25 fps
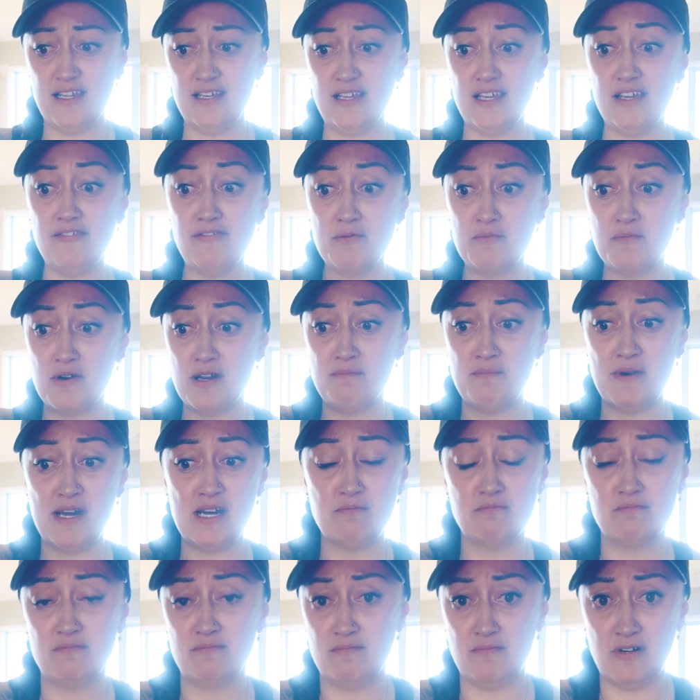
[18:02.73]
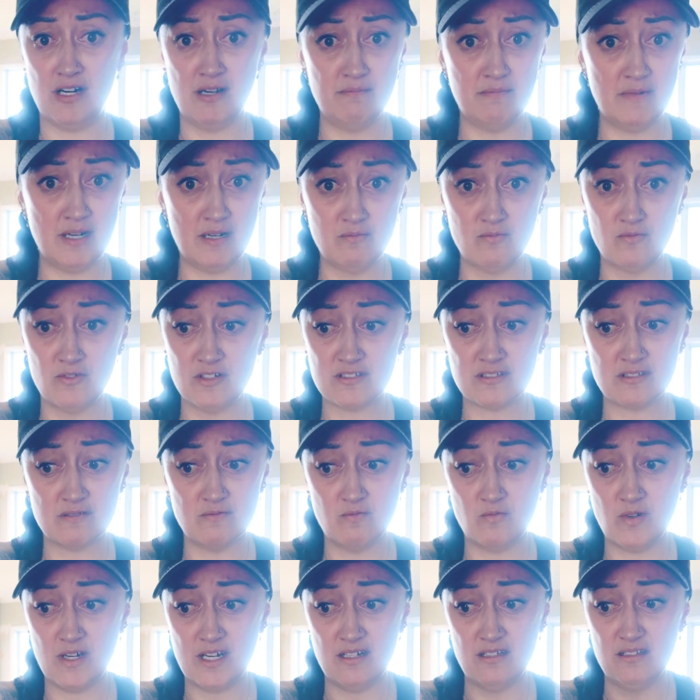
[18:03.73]
And even my mum
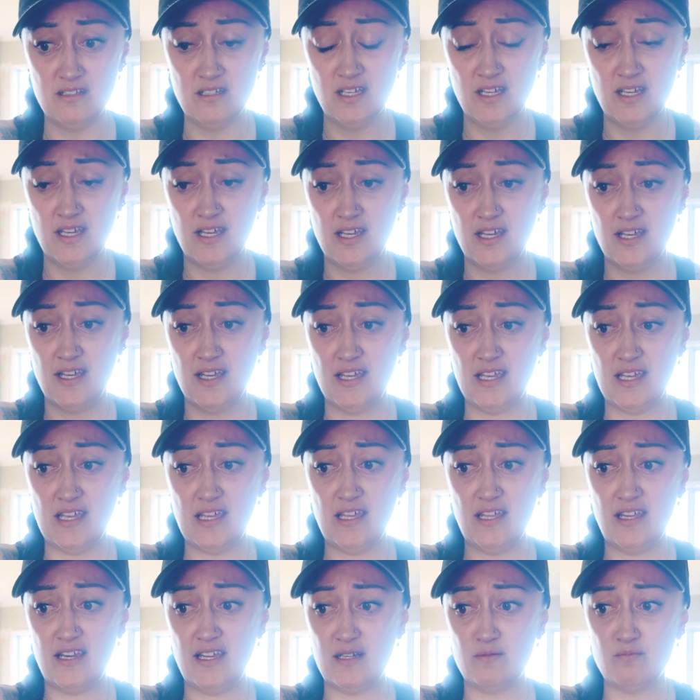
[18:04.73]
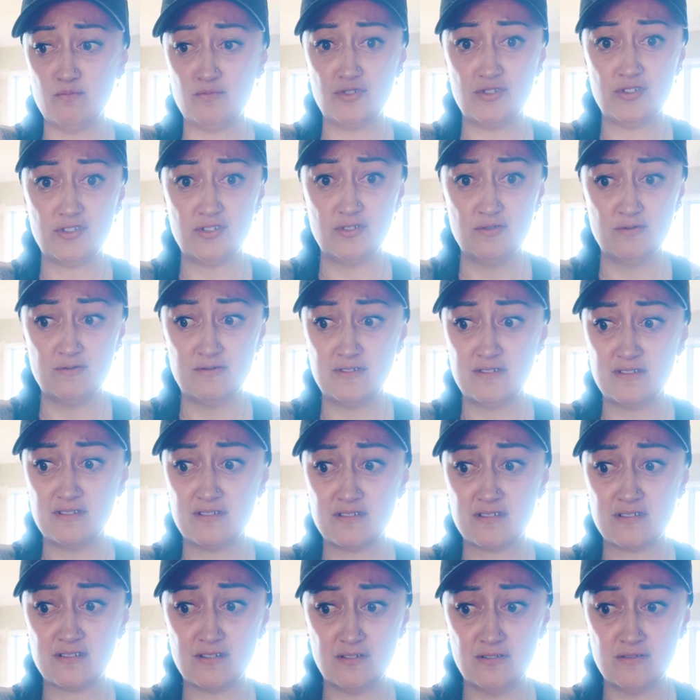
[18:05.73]
wasn't well, and she
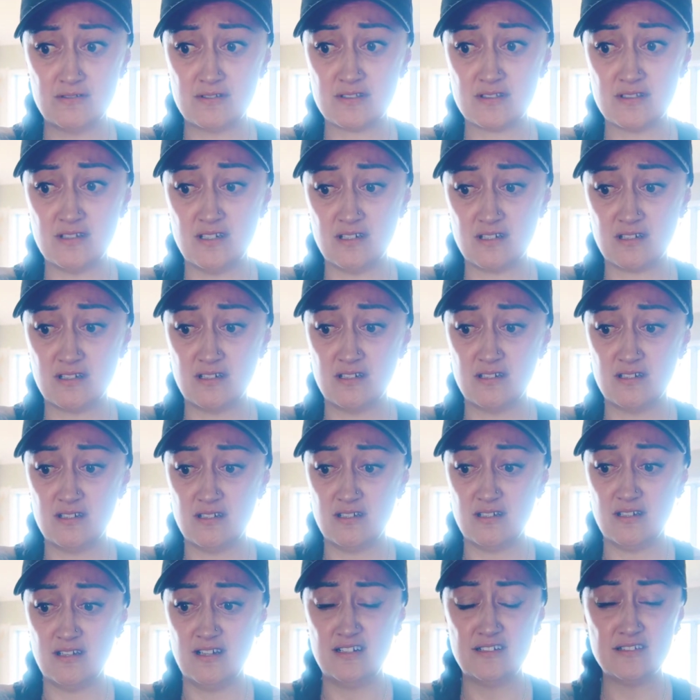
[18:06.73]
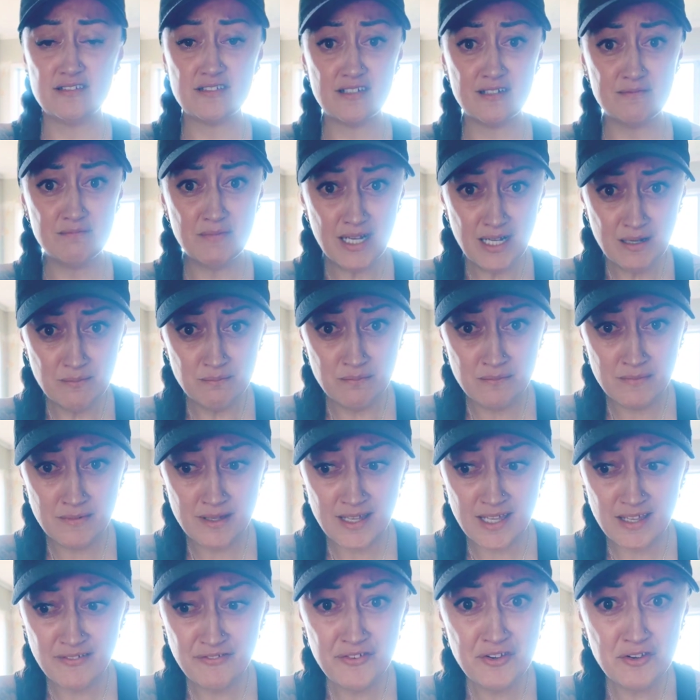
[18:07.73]
was so sick. And I was like, Mum,
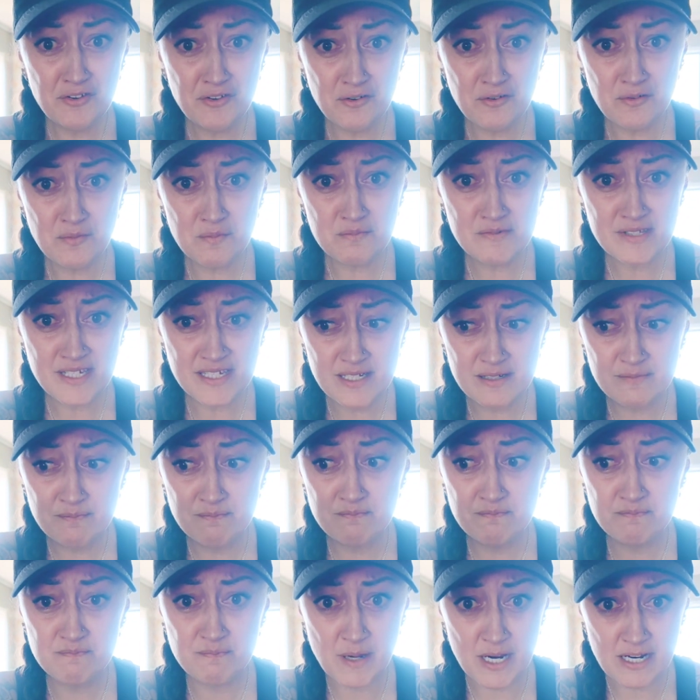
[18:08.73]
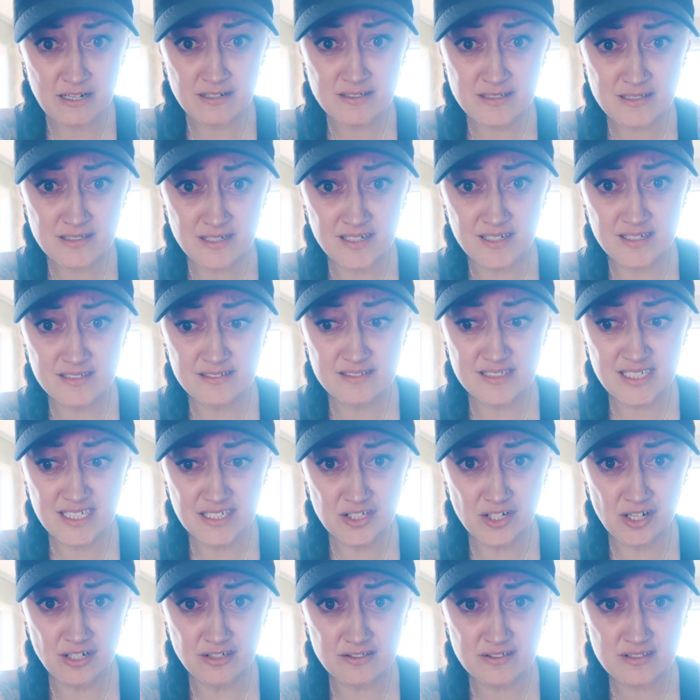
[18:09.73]
have you done a parasite
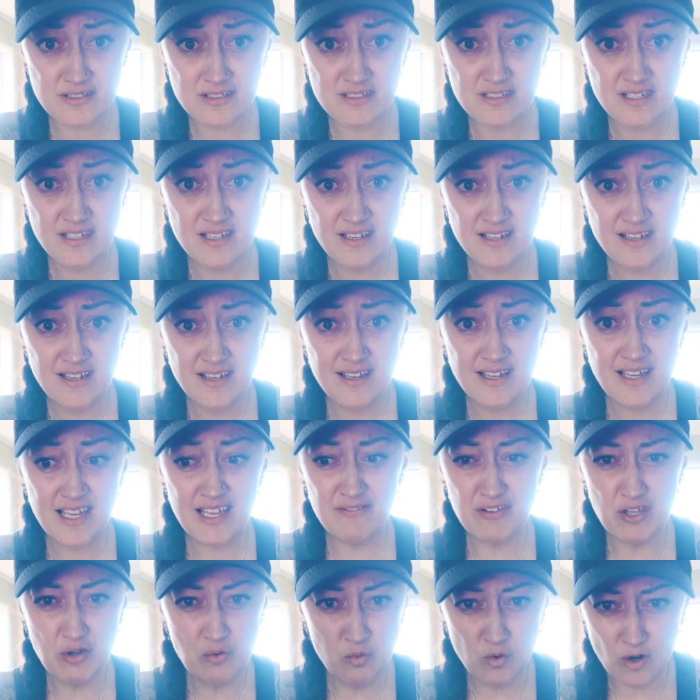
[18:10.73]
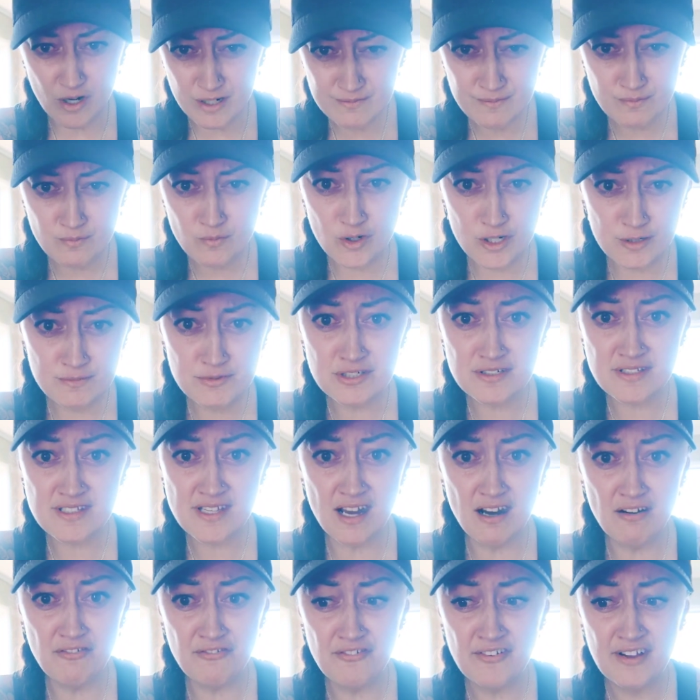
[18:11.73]
detox? Have you wormed
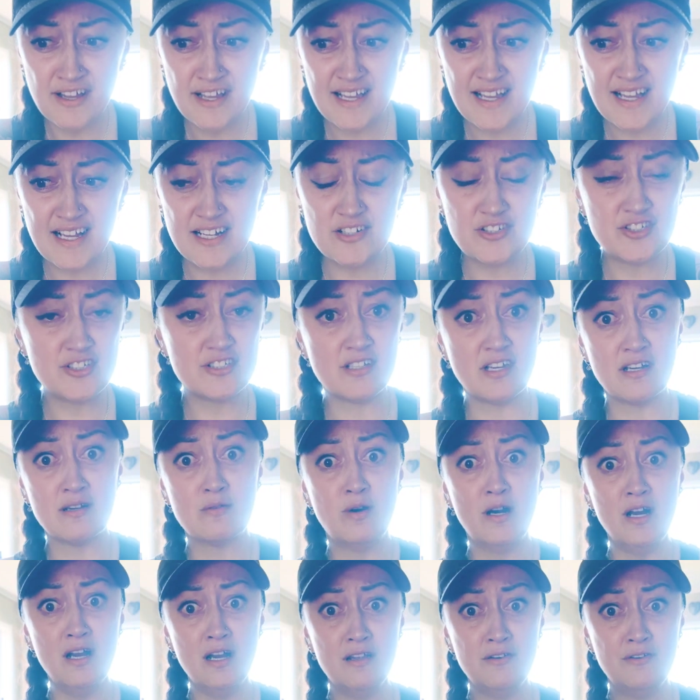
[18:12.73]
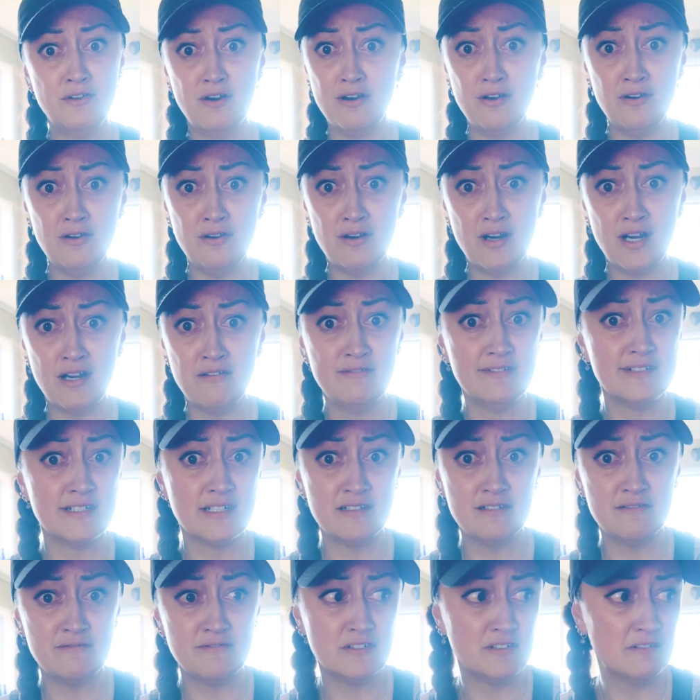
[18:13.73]
yourself? And she's like, what? No, I haven't
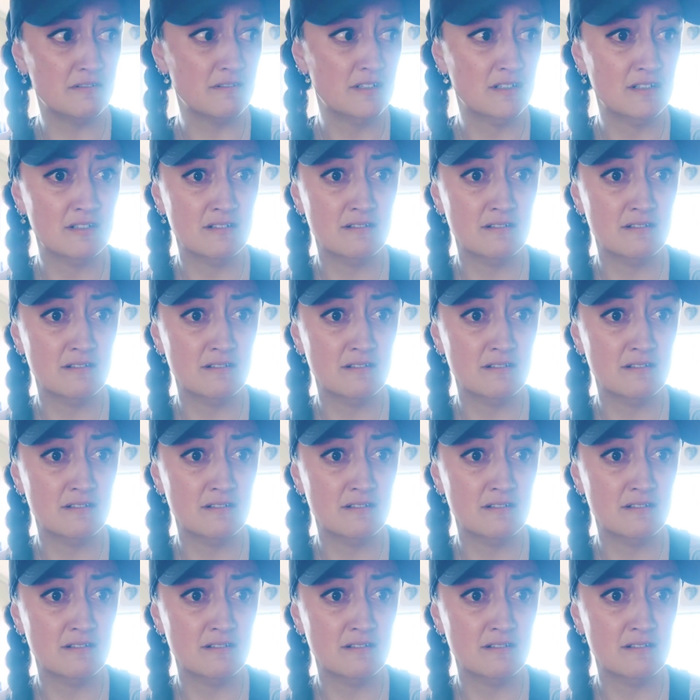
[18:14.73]
done it for...